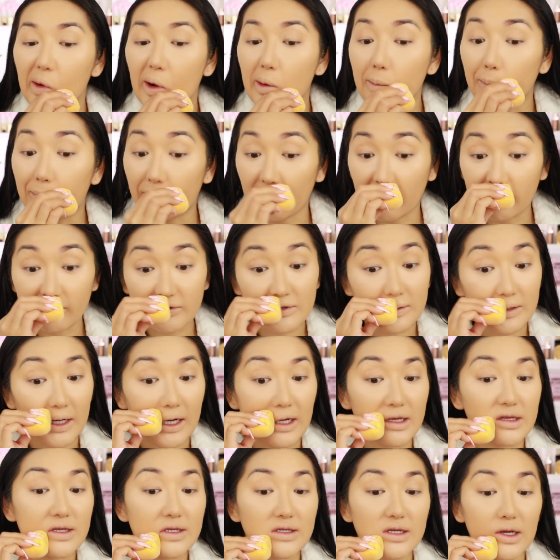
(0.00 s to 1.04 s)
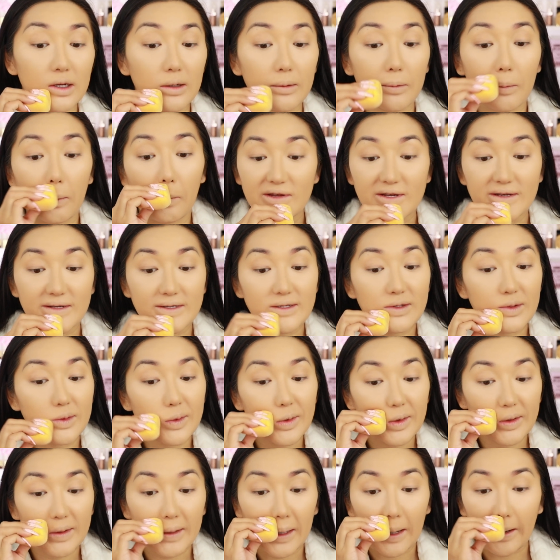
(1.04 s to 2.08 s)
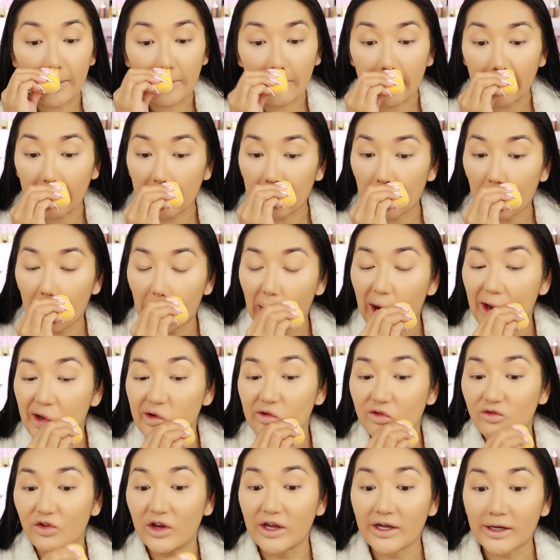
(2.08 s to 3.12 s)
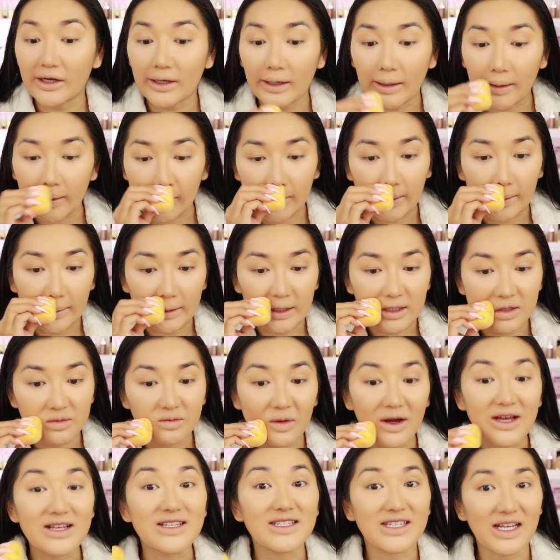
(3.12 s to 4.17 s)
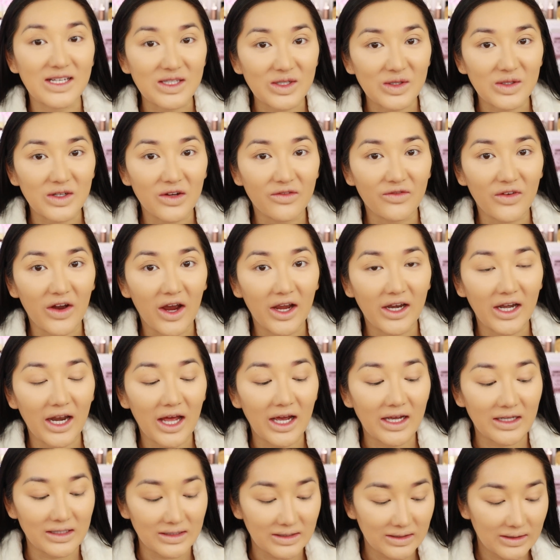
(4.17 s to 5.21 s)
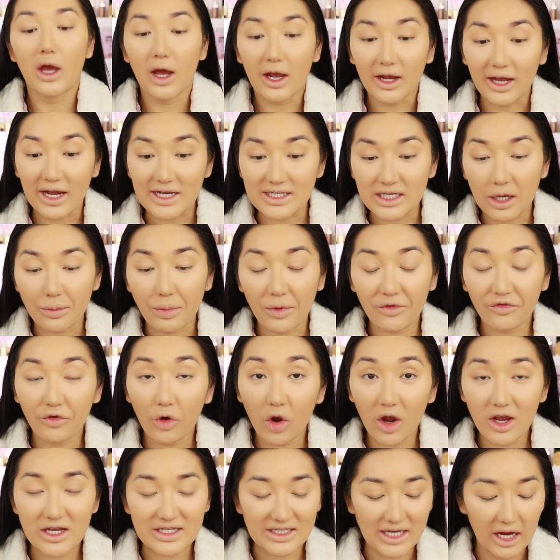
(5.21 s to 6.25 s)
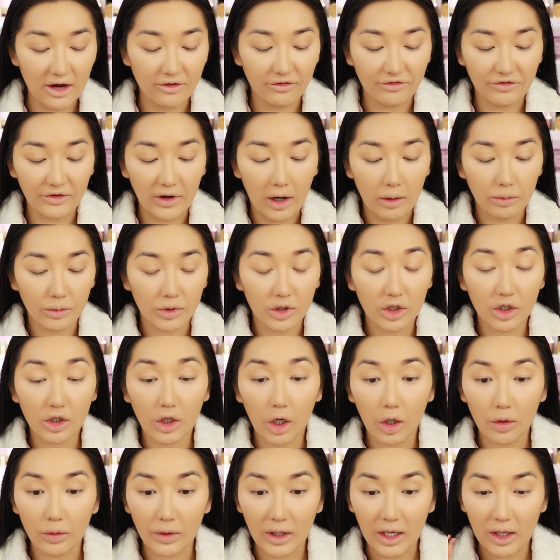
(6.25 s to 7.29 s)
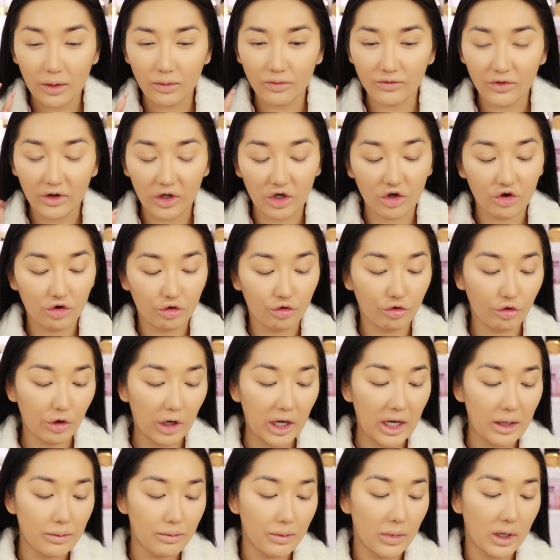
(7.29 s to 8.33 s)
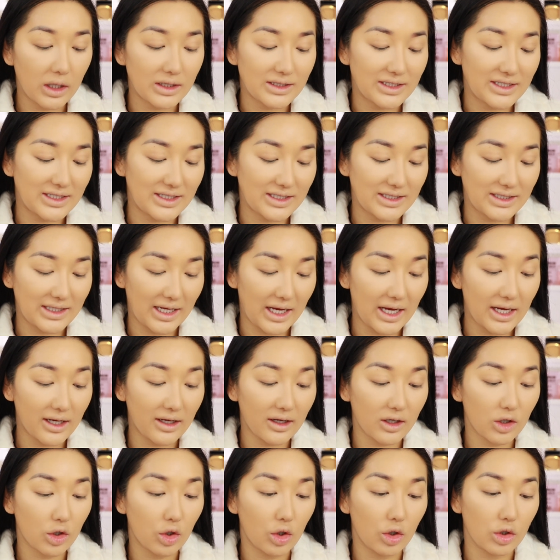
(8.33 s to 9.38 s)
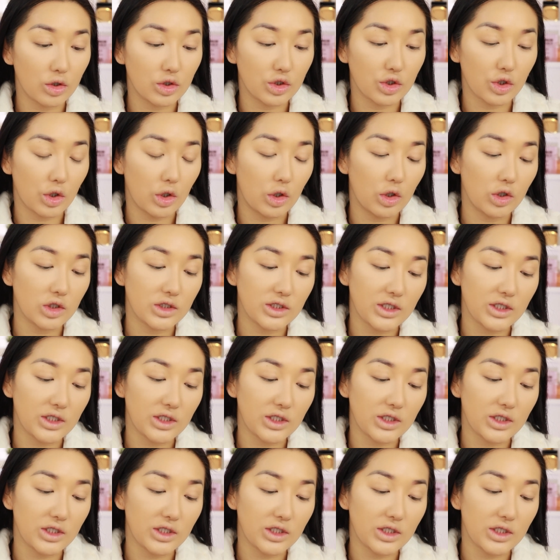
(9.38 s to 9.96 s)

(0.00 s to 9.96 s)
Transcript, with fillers: On both sides, so just to warn you, if you're quite wrinkly, then this might settle on the fine lines. Okay, so before I set everything, I'm gonna go in with a cream stick contour.